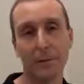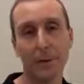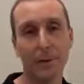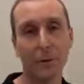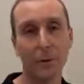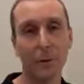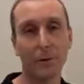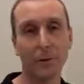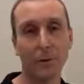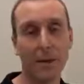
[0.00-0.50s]
very
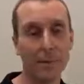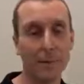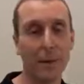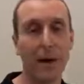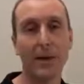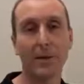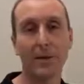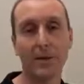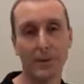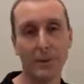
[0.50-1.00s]
well to that
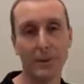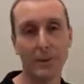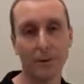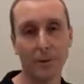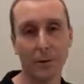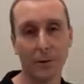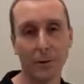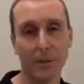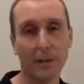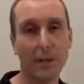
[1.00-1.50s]
painted
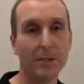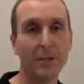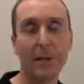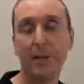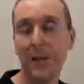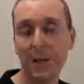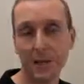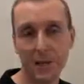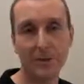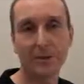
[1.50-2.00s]
surface. So
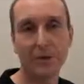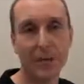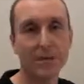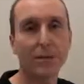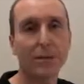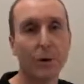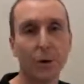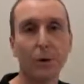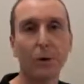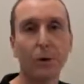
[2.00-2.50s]

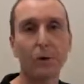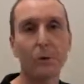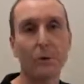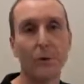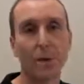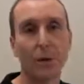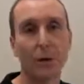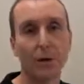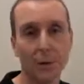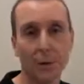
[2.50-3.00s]
that's not a good
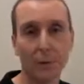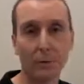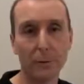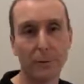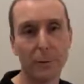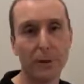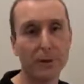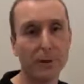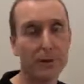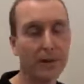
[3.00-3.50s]
result. That
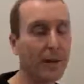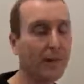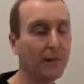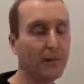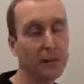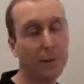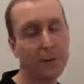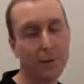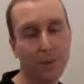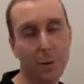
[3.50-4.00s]
would mean that
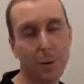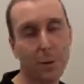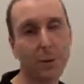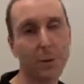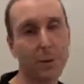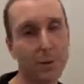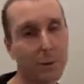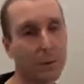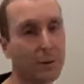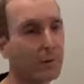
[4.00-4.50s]
that film is
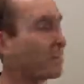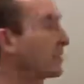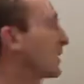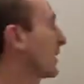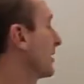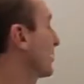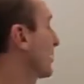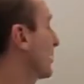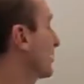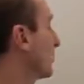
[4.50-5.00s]
probably not going to
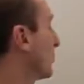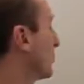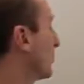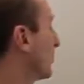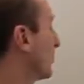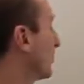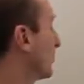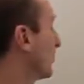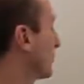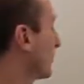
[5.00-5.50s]
stay on that
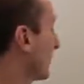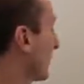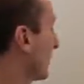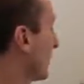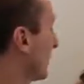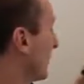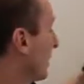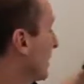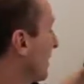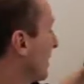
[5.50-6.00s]
wall.
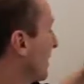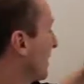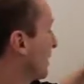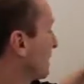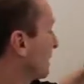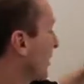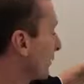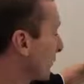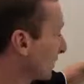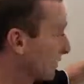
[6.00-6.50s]

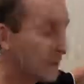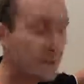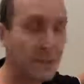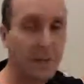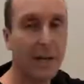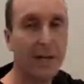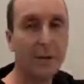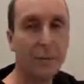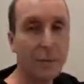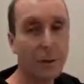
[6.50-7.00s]
But in this
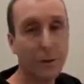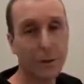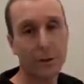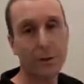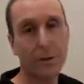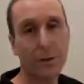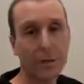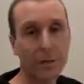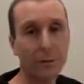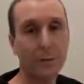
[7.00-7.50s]
case, we got a
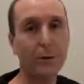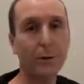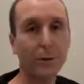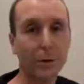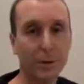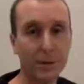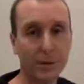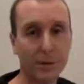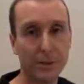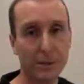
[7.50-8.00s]
nice, smooth,
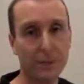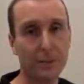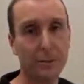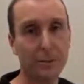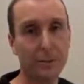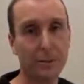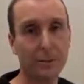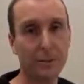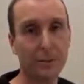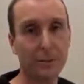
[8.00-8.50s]

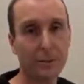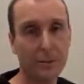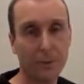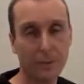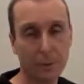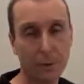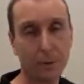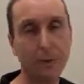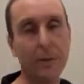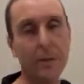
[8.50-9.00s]
consistent
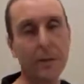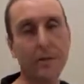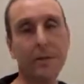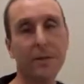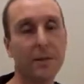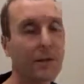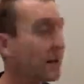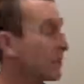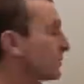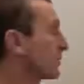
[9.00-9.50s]
release,
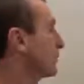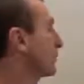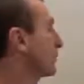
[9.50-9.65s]
so that's